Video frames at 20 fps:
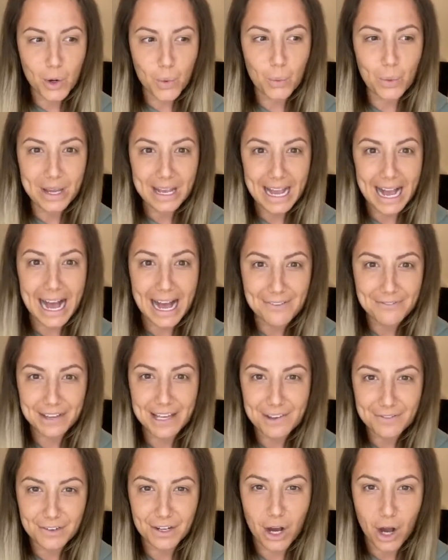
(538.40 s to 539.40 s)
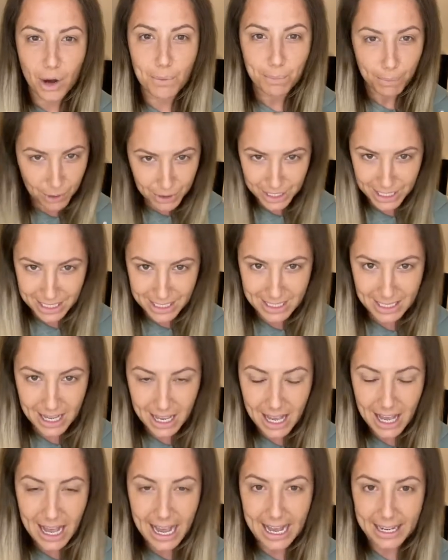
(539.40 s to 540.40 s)
we have given our bodies
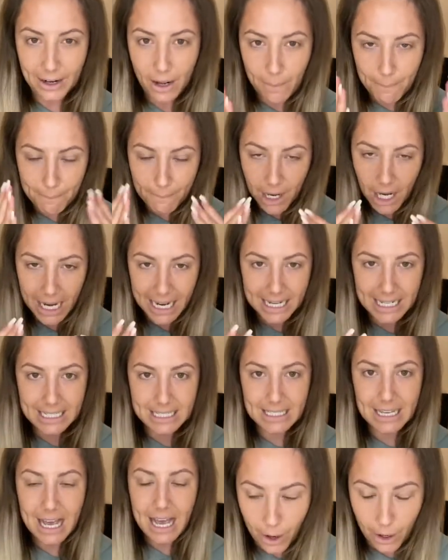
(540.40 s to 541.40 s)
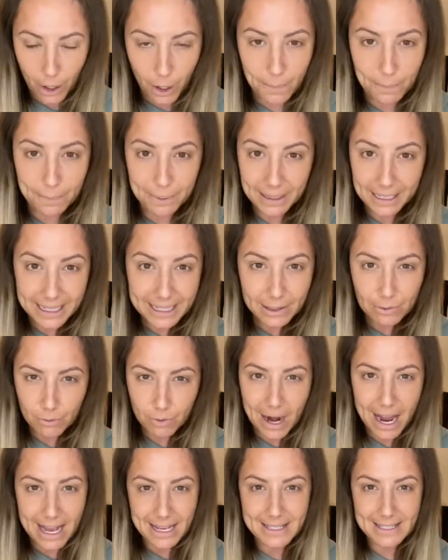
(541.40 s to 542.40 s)
and our minds a complete
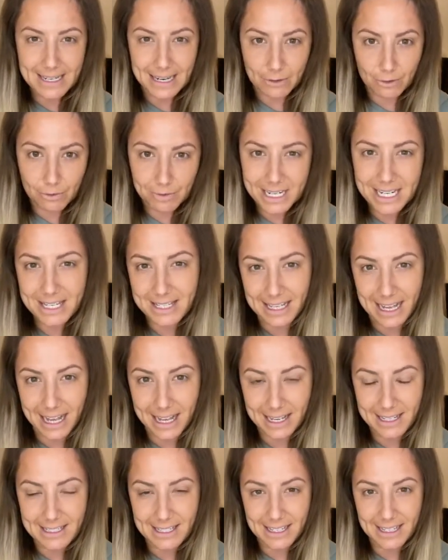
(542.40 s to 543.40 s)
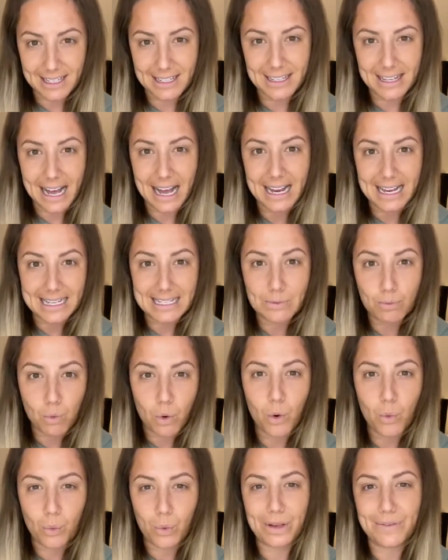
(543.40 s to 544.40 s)
rest and reset, and that is
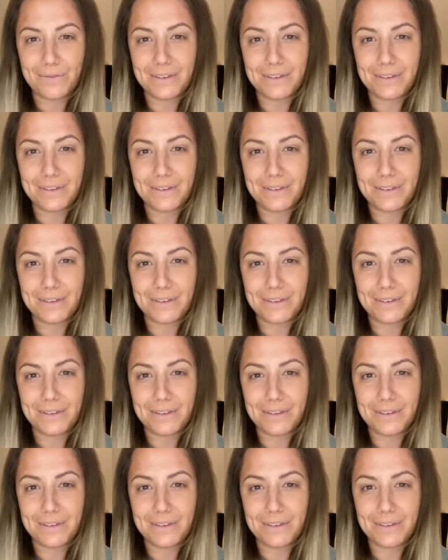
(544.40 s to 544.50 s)
what we've